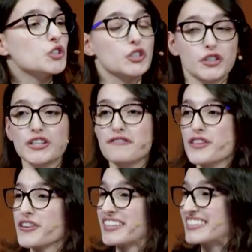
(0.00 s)
learn of
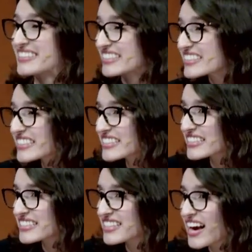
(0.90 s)
their
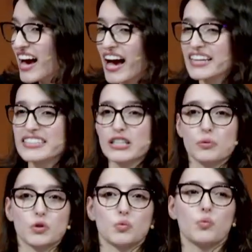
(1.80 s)
existence until I
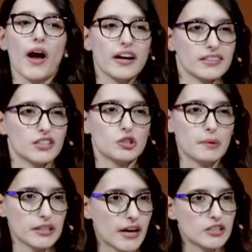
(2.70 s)
was well into
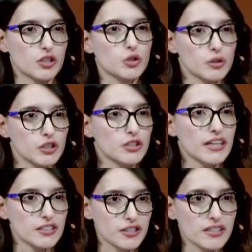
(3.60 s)
my graduate school
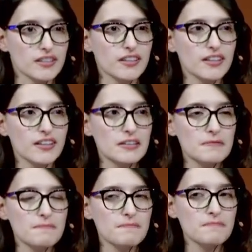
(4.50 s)
education.
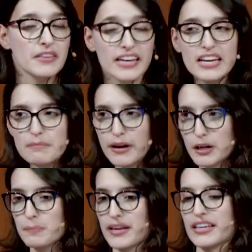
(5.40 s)
In my
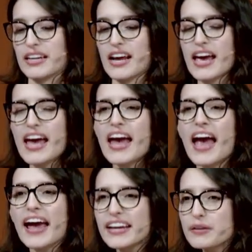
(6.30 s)
opinion,
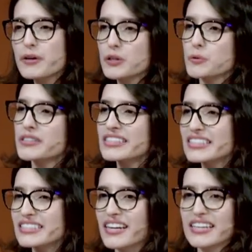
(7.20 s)
anyone who is
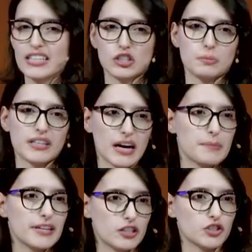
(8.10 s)
studying to become
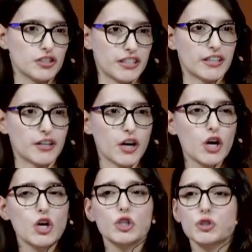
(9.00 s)
an engineer
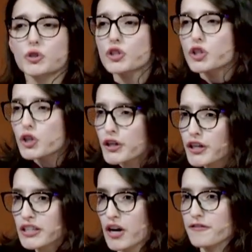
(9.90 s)
should
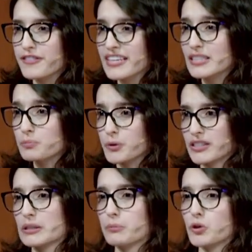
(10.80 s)
learn of these
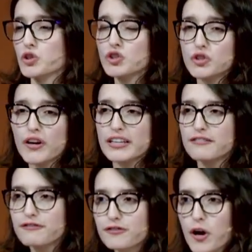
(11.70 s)
principles starting
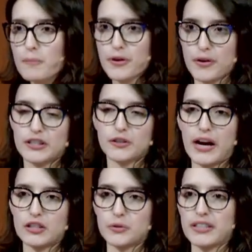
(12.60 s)
from their
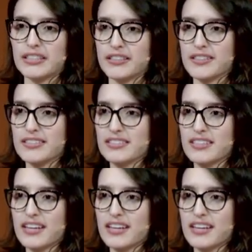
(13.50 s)
undergraduate years.